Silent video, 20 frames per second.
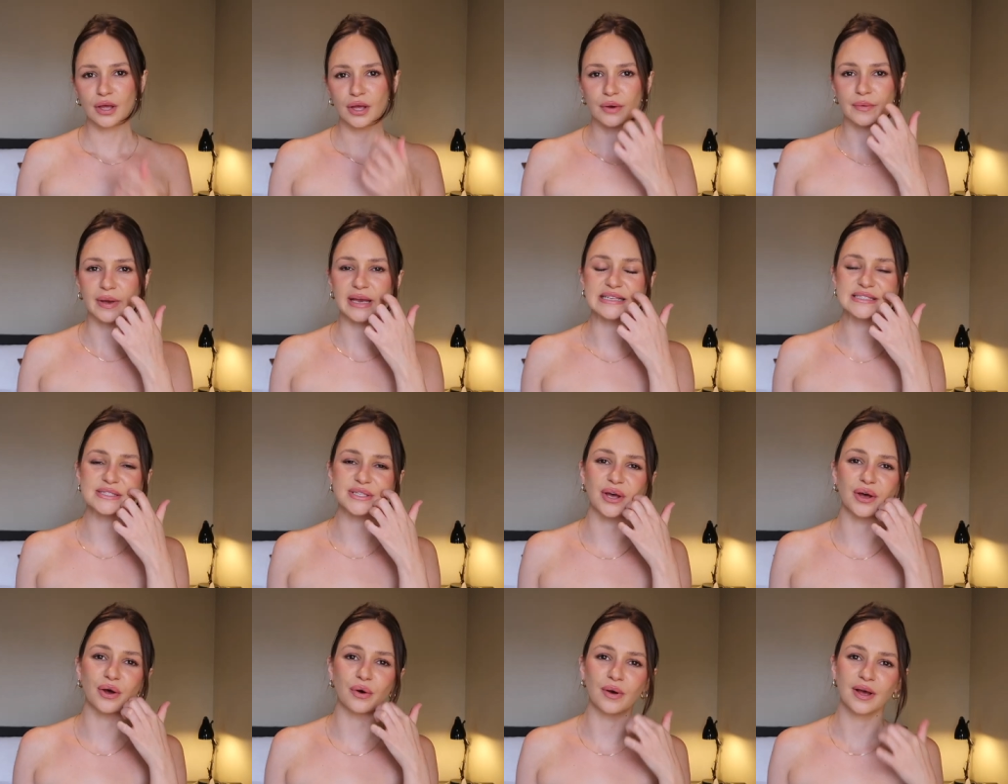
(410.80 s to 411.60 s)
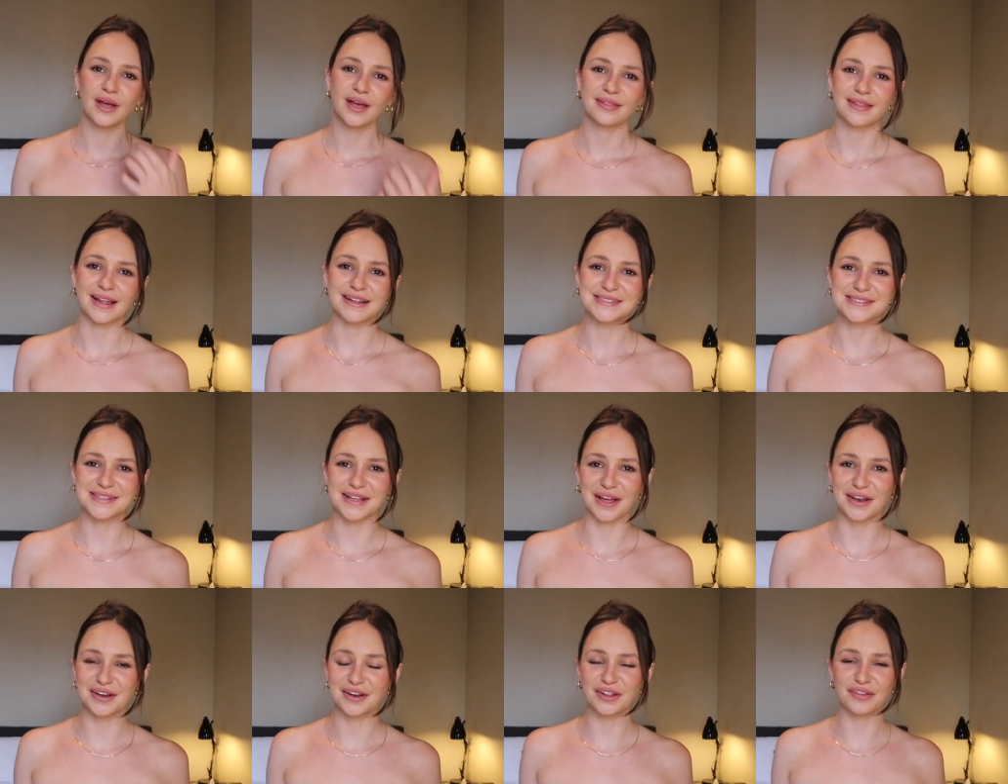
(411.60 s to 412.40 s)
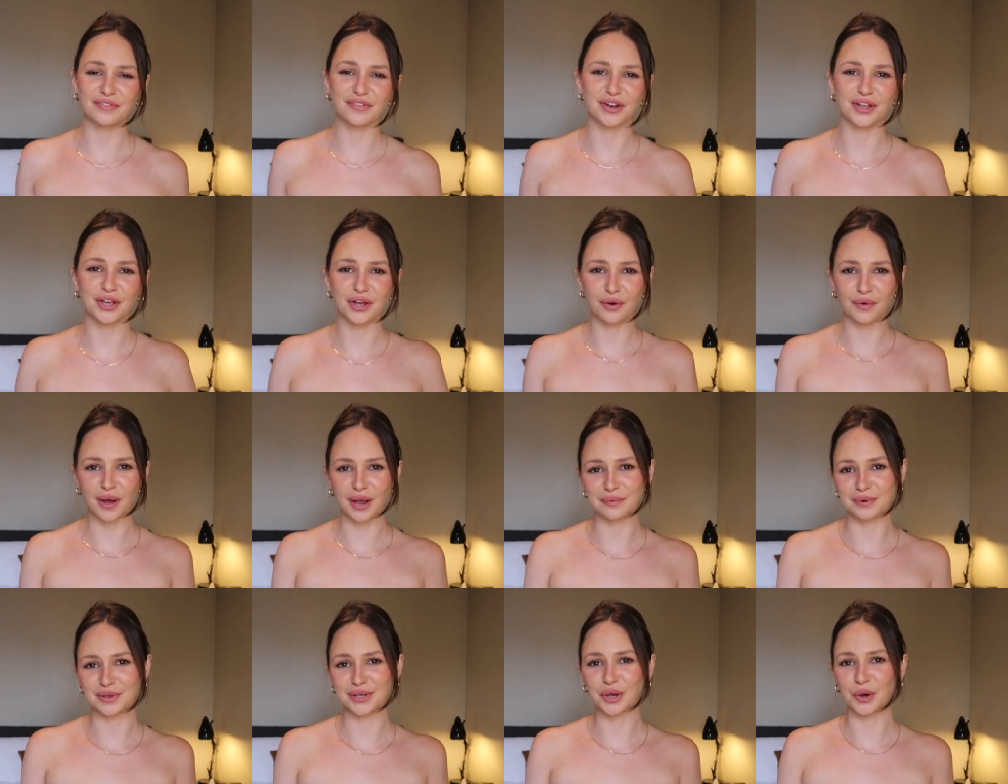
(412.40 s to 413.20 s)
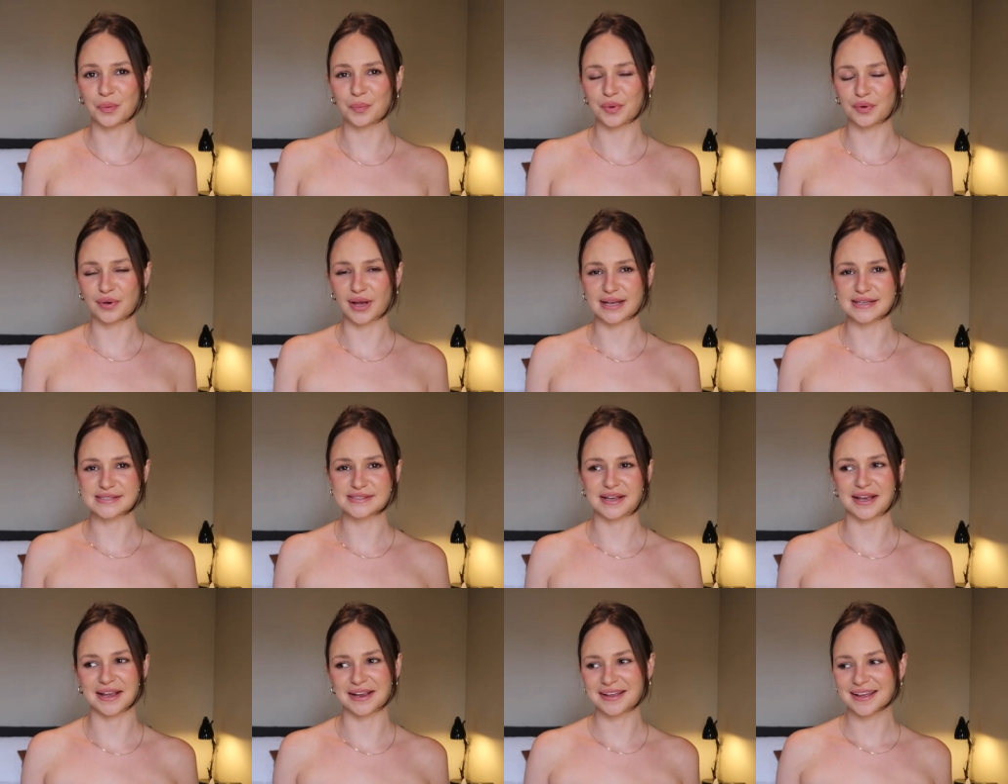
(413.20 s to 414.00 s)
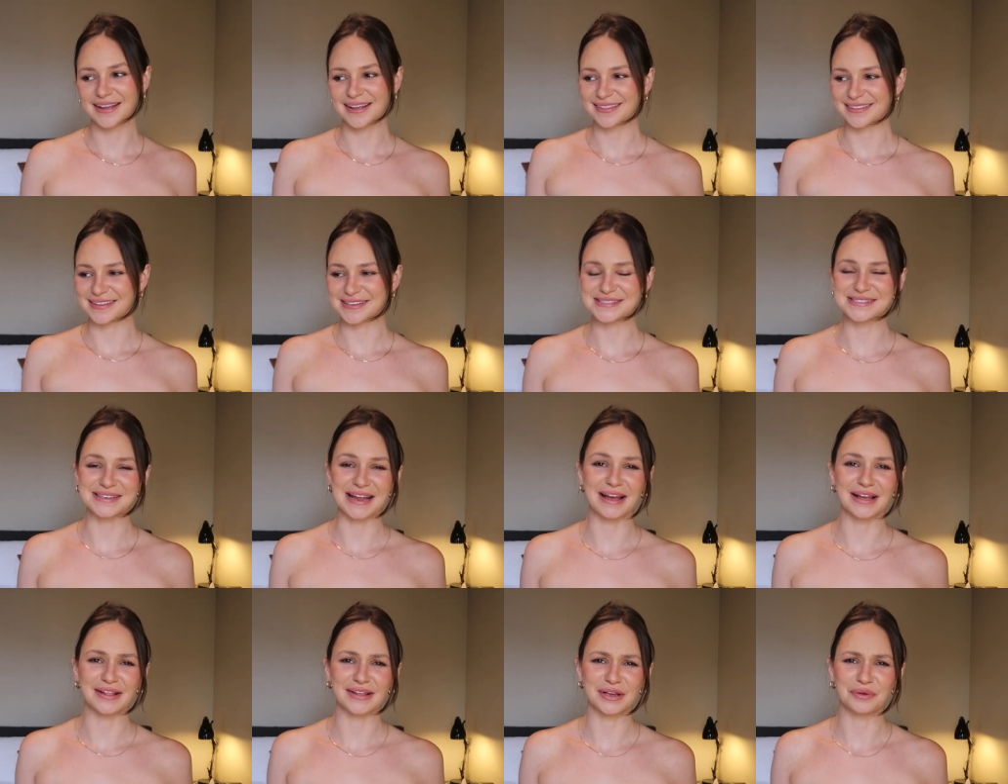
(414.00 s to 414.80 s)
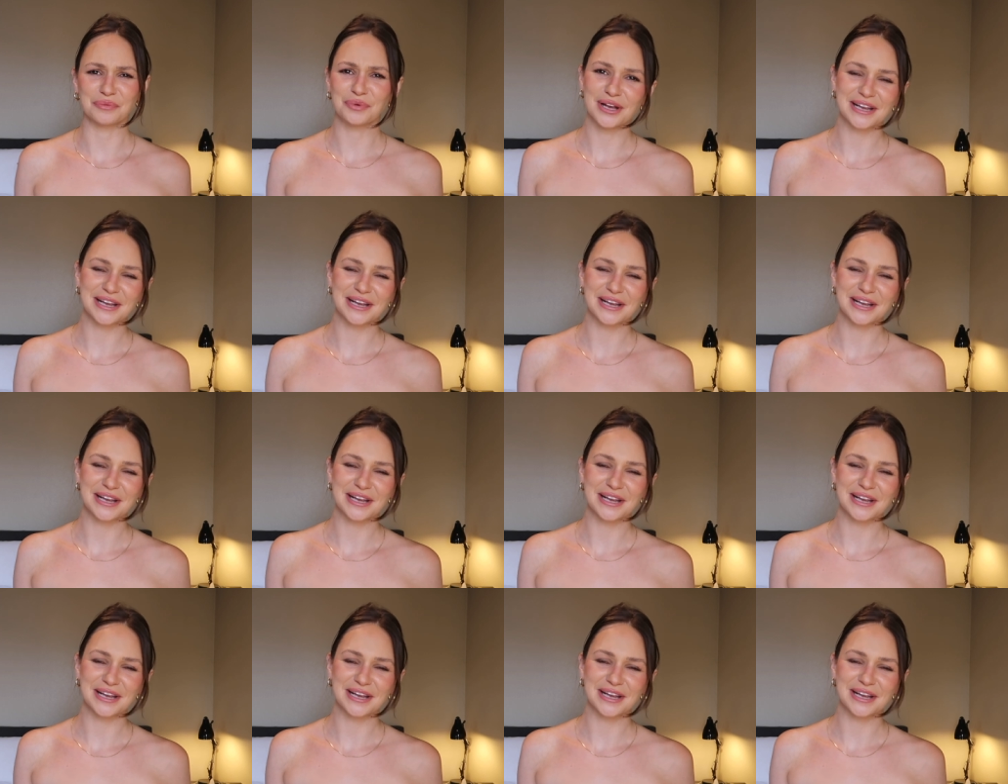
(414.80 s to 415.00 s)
Okay, so that's the end of the video. I really hope you guys like the styling.